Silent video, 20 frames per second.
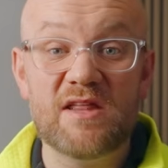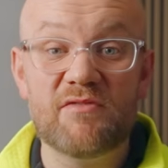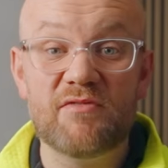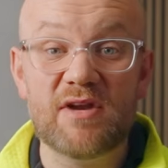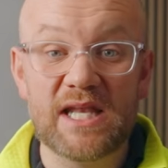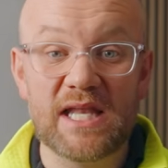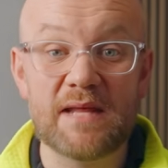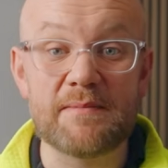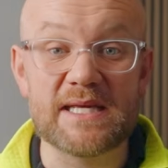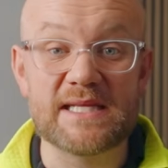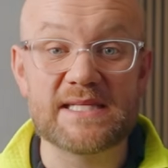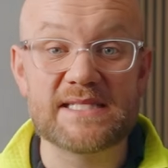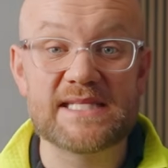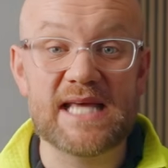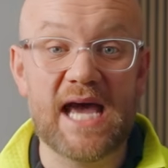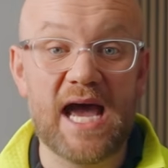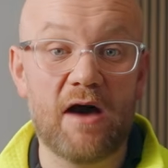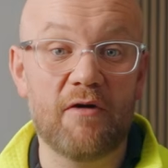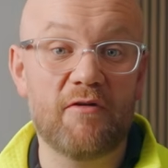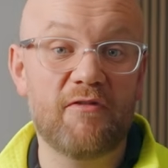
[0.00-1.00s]
There are limits
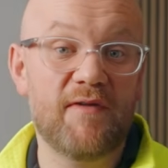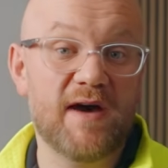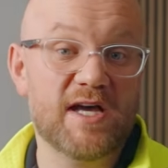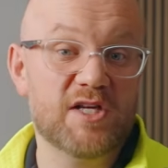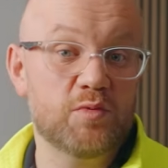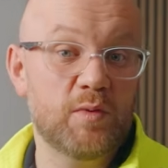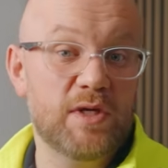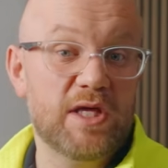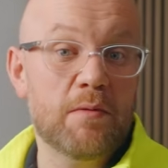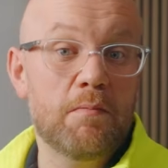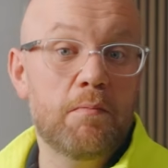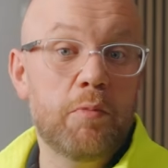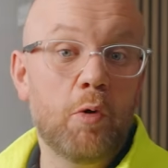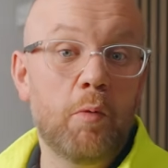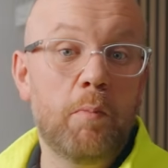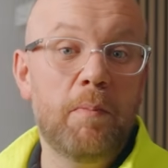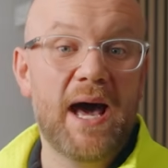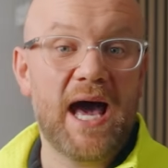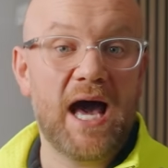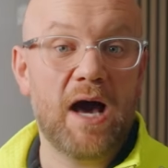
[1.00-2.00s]
to how fast we can
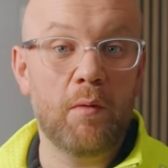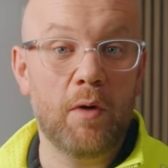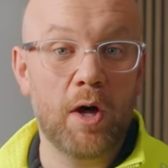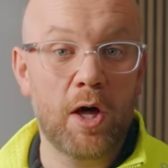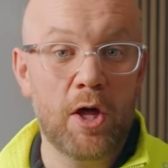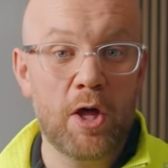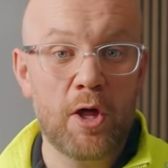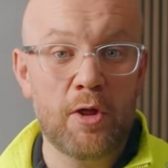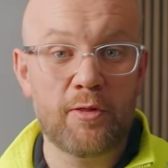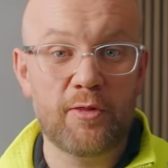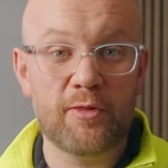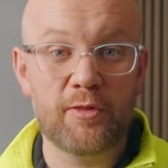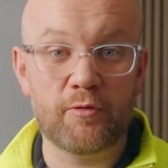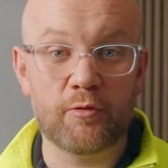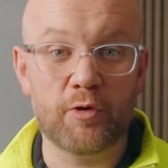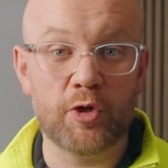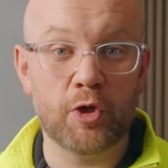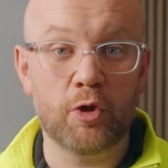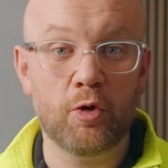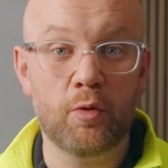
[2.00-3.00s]
pull power
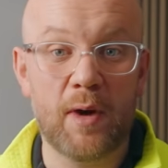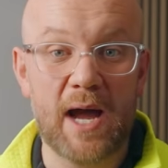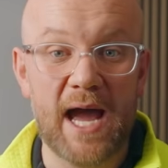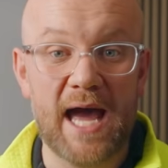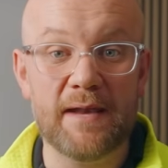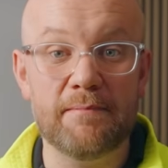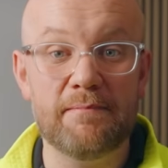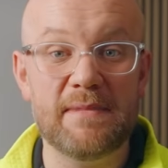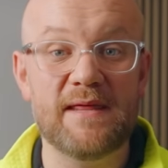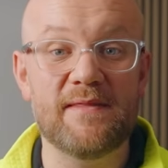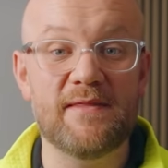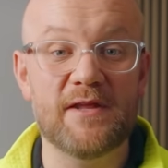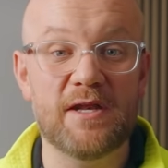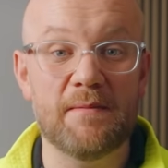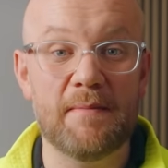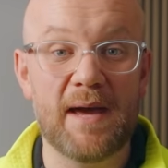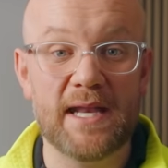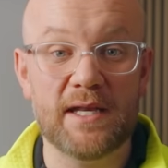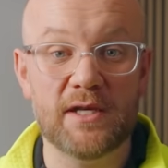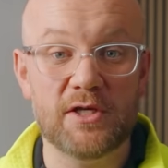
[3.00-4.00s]
through and meet the
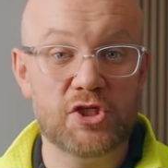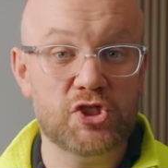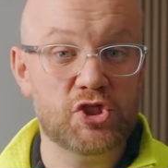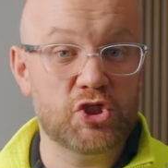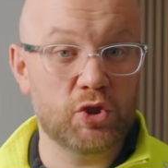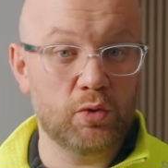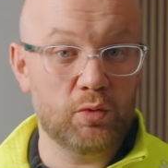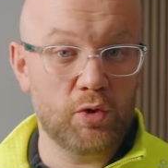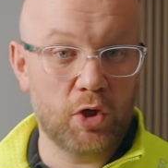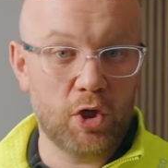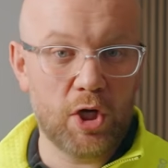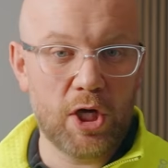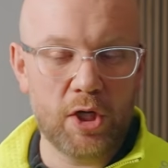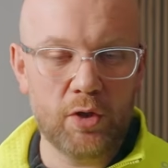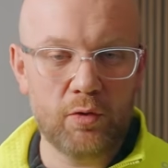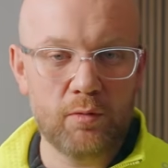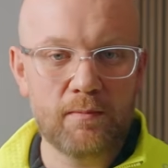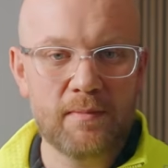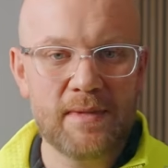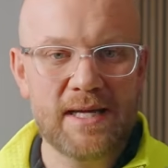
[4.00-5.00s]
demand to your home.